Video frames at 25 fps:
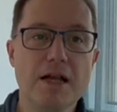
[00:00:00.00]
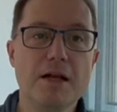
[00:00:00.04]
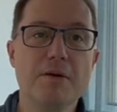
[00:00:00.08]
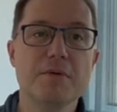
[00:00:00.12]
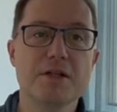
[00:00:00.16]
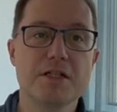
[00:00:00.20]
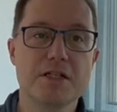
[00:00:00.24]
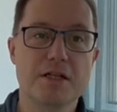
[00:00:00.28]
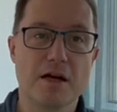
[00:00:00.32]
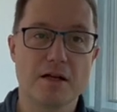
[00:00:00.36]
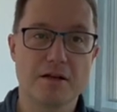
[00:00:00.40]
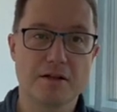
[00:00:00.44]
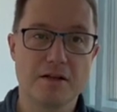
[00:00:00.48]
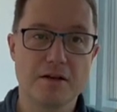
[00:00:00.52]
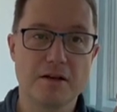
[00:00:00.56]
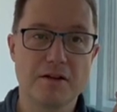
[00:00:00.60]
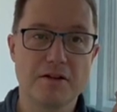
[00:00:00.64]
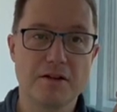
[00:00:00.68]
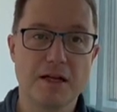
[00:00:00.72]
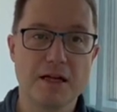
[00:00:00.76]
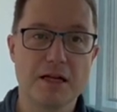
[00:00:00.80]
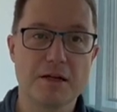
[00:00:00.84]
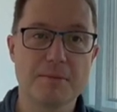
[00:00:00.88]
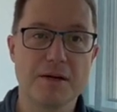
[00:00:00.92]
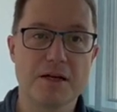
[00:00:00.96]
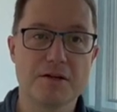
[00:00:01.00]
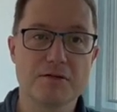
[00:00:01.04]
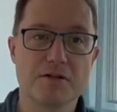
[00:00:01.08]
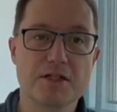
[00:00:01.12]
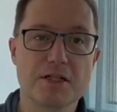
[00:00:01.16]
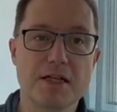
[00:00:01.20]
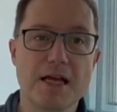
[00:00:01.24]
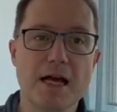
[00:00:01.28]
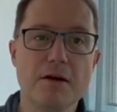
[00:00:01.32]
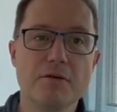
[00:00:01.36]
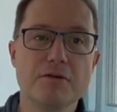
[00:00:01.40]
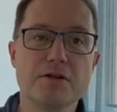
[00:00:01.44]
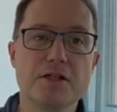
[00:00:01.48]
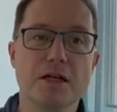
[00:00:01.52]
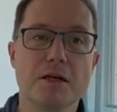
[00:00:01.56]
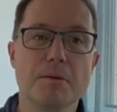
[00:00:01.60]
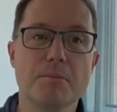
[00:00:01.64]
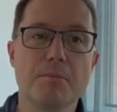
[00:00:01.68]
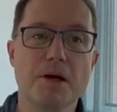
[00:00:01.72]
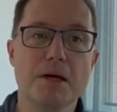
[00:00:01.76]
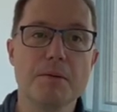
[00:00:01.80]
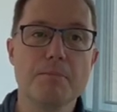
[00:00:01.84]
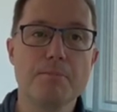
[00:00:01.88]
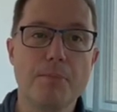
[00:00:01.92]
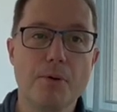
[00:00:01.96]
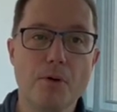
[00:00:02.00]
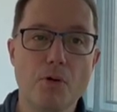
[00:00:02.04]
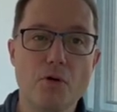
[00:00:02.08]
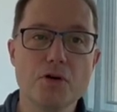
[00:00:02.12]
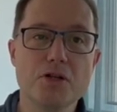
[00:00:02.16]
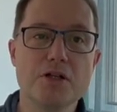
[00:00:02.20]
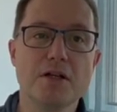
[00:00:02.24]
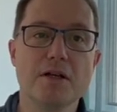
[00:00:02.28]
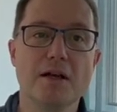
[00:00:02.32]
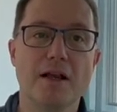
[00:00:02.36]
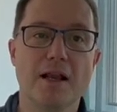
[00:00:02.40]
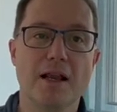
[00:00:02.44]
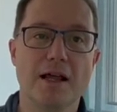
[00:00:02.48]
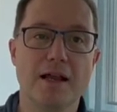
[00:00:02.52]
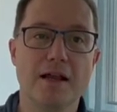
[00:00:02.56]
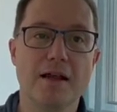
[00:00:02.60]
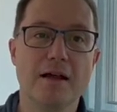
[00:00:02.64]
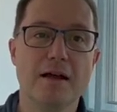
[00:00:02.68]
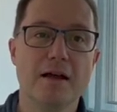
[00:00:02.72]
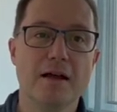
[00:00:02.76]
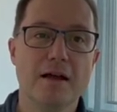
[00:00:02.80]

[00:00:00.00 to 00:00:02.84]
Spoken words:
we started to think about scouting, but importantly,